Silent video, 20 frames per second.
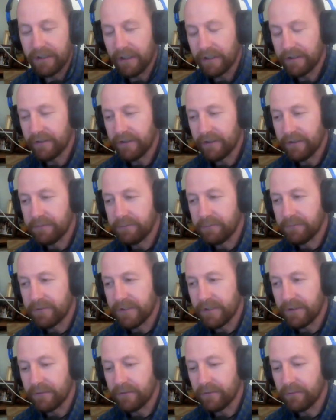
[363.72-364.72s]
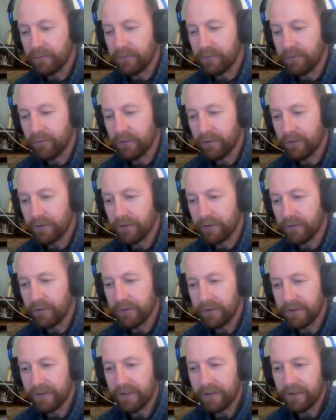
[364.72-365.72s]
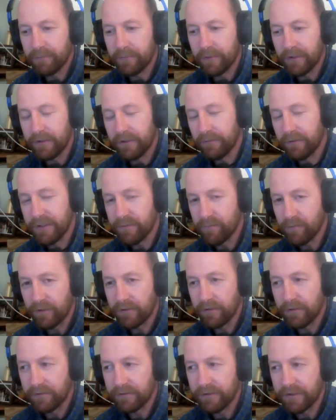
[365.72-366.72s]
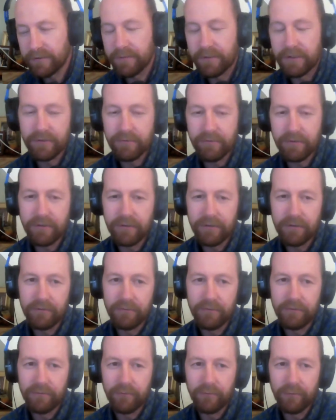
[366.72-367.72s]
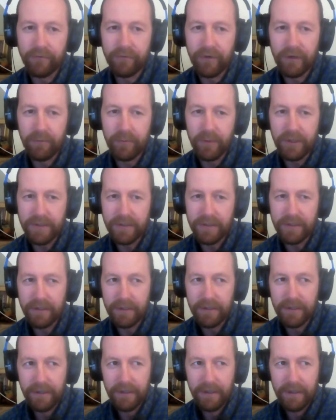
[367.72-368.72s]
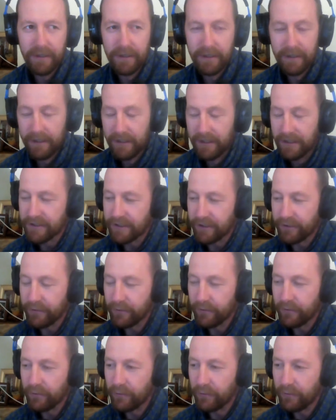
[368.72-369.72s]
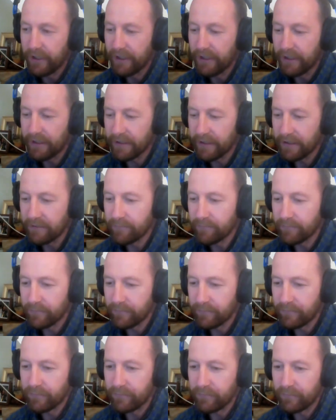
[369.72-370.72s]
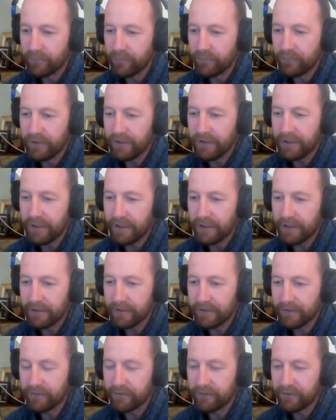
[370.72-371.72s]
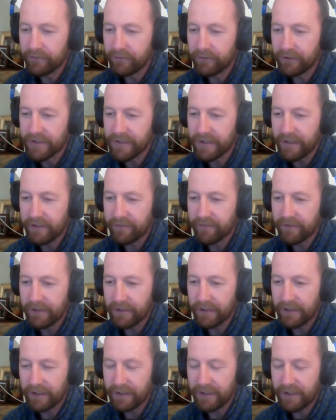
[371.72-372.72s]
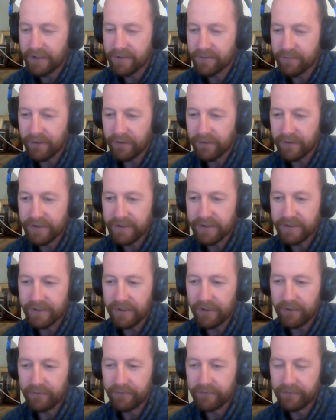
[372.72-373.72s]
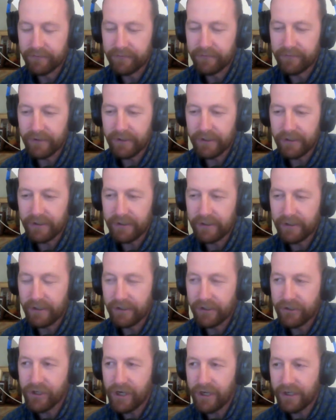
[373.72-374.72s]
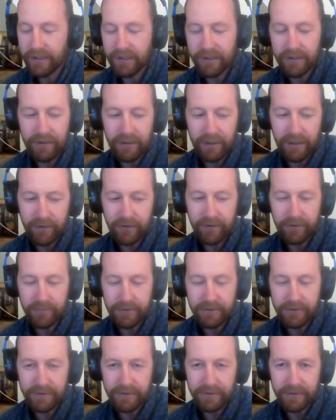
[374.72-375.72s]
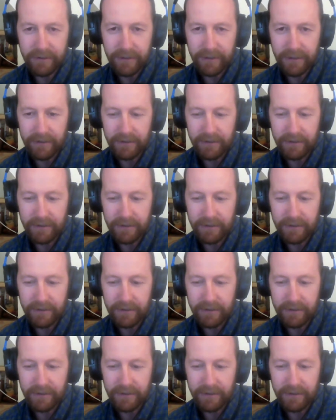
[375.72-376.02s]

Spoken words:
that time. So we're a growing team, and the reason we're growing is because we're very busy. So yeah, it's kind of a case with us of kind of checking incoming